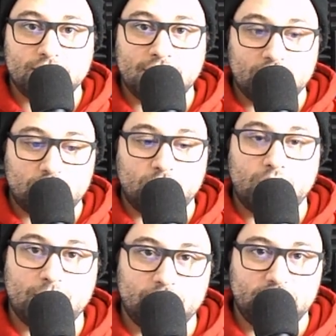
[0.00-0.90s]
that are
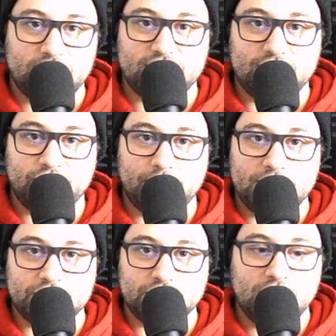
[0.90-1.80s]
corroborating this
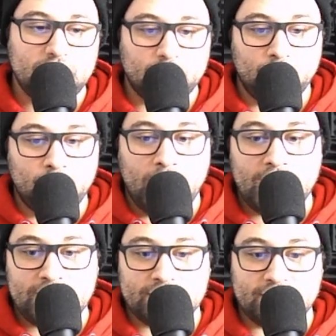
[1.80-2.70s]
information.
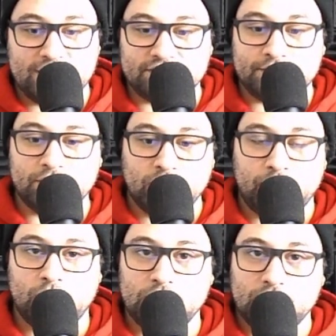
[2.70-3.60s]
Why it hasn't been
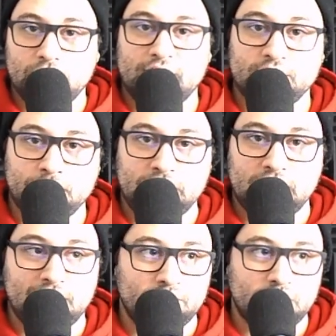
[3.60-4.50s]
reported or hasn't been
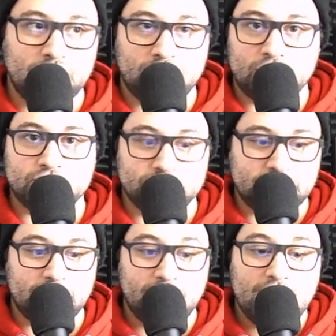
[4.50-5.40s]
covered on a larger
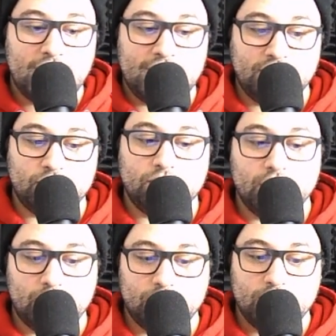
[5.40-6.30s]
scale, I don't
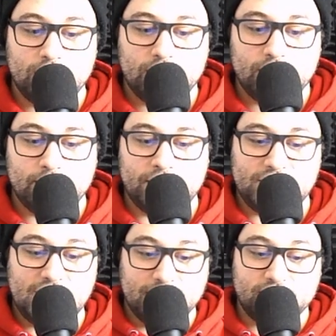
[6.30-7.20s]
know. But
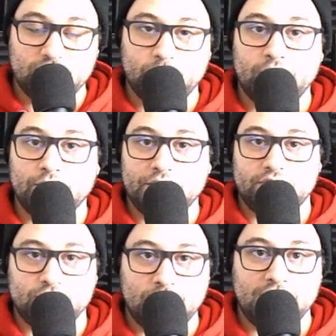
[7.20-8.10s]
again, this is one of the
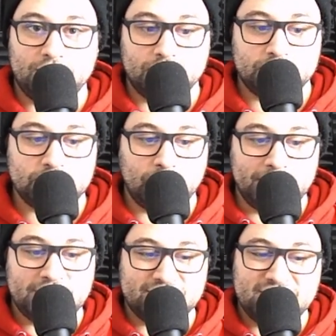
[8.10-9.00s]
reasons why I do the show,
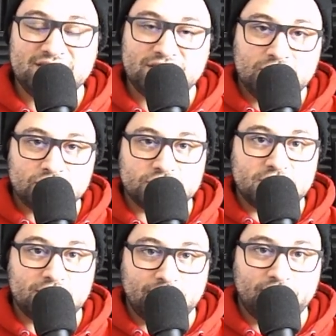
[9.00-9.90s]
because these little
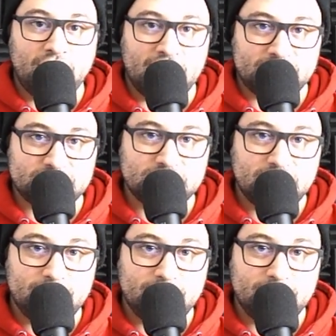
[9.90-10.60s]
subtle facts